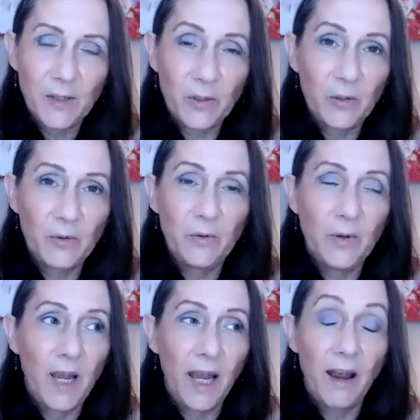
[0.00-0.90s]
through
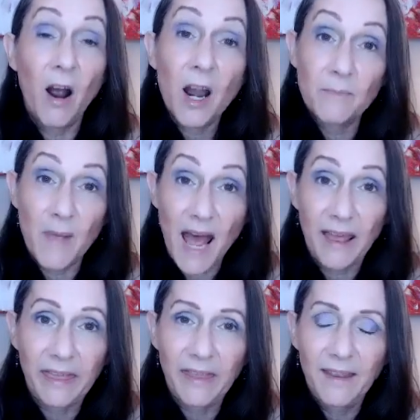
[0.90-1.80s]
heart
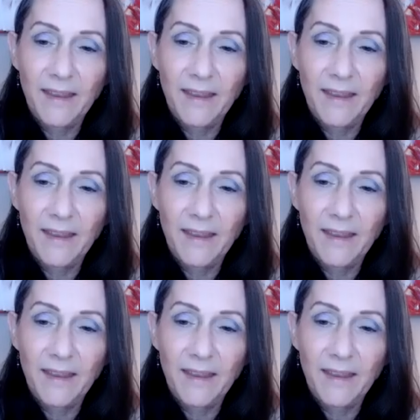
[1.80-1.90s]
math.